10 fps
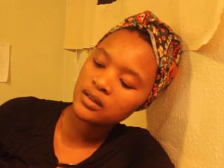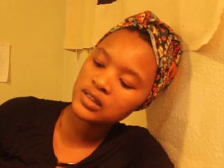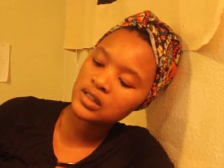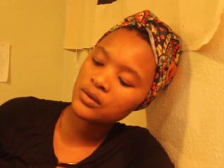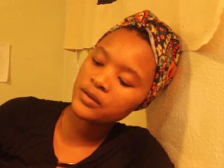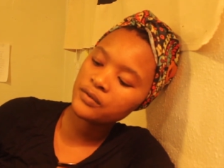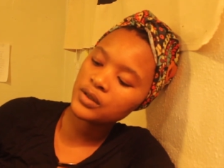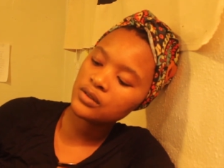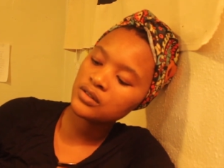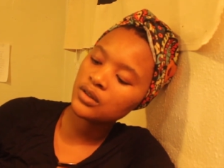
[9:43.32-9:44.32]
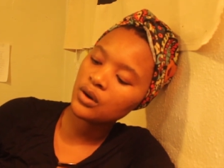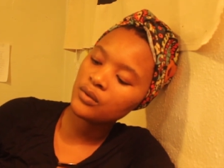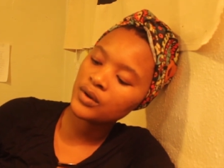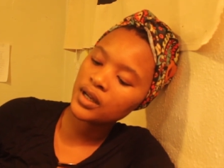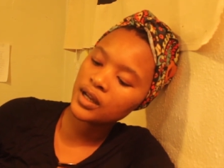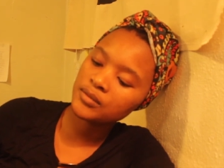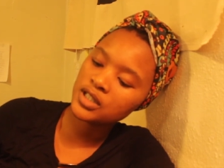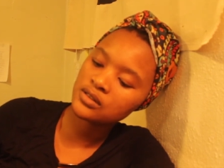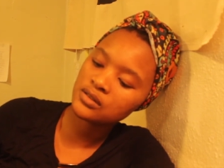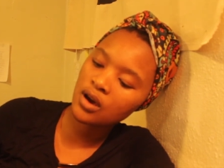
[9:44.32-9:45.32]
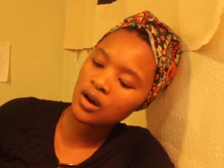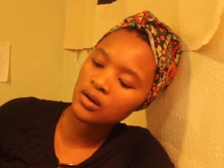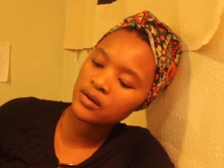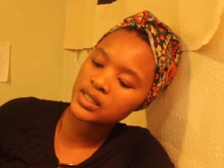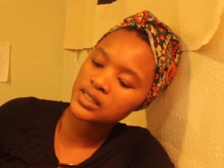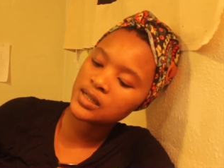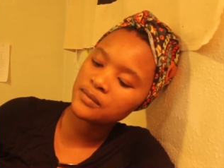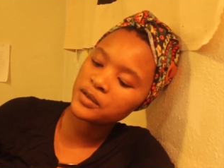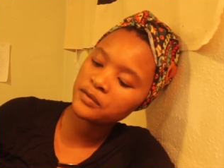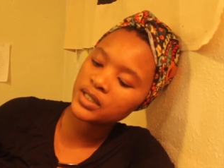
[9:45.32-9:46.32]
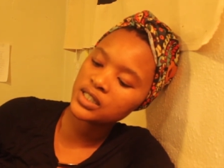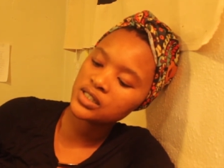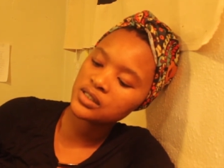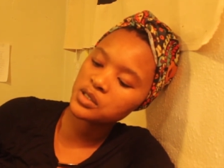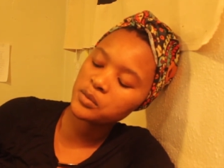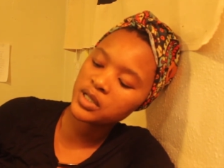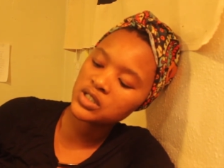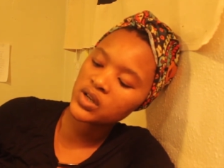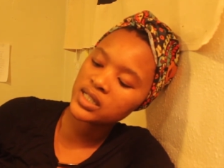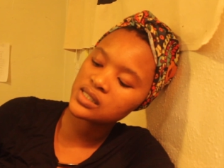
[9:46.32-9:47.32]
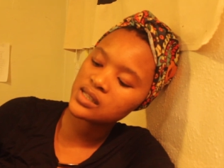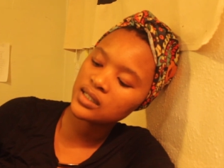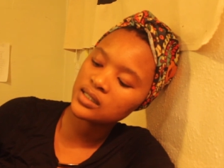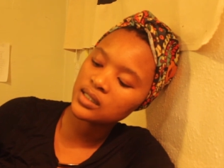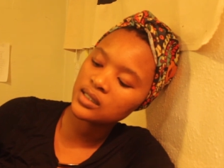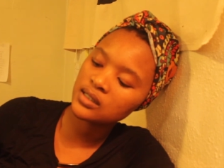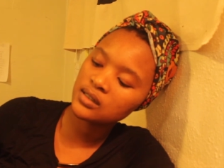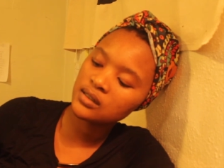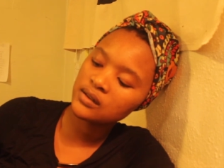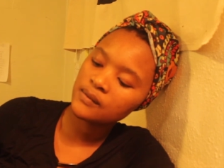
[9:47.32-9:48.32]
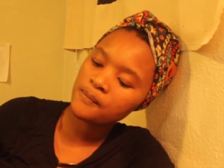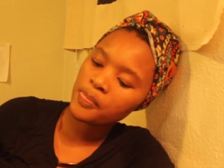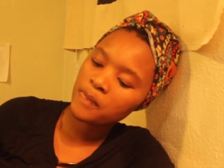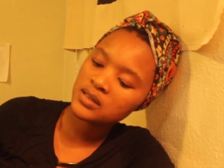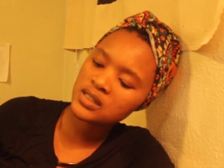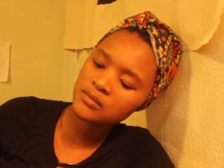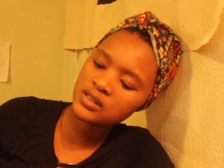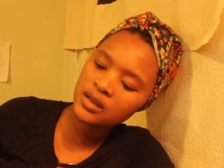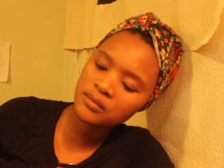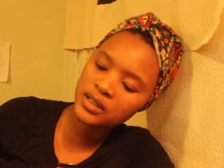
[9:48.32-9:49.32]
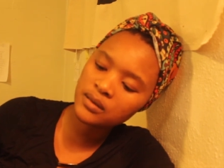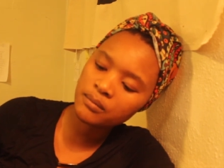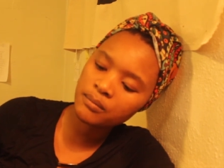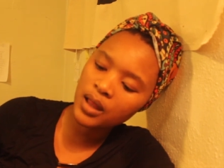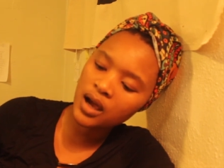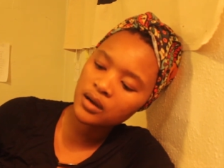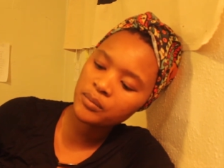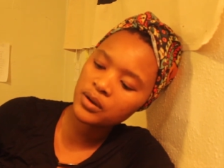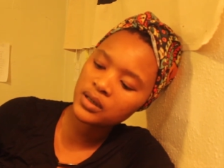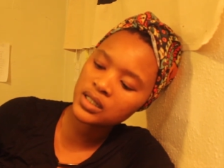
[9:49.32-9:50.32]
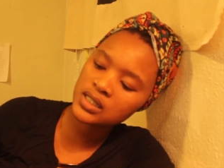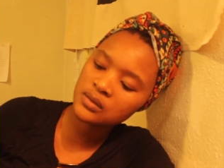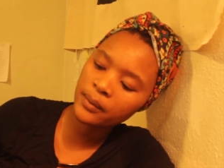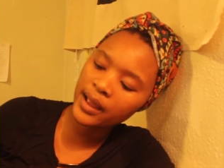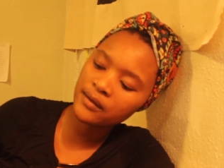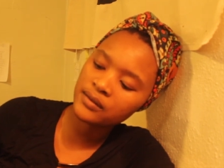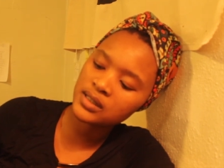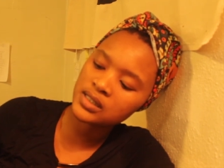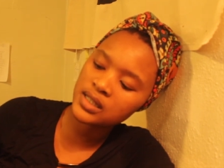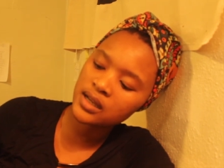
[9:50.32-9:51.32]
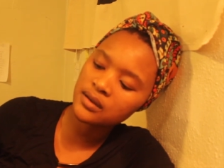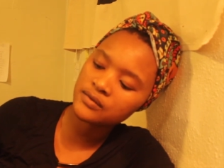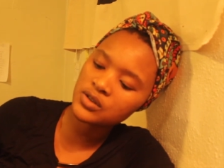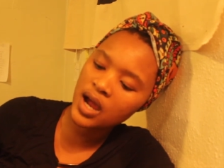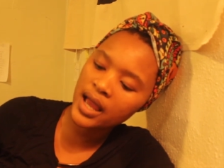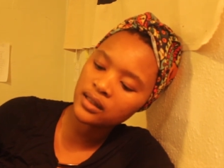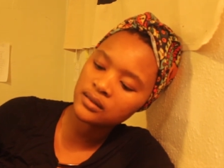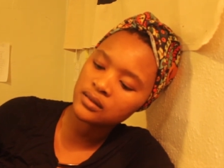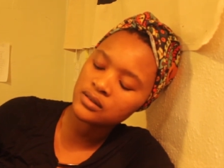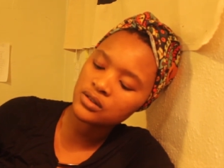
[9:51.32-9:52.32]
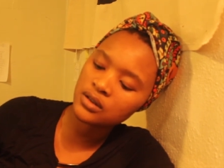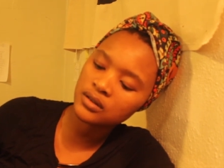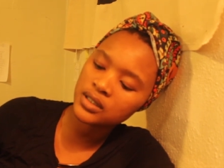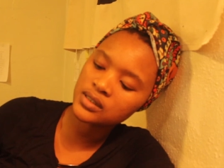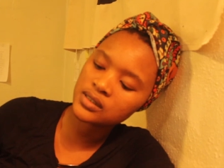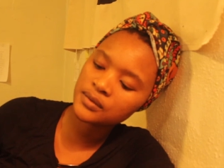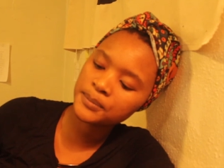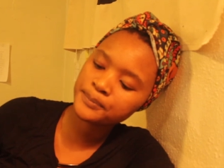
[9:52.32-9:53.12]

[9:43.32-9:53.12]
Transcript: so refused to overcome his sorrow as some affliction to be transcended some stumbling block put in his way for the sake of trial and endurance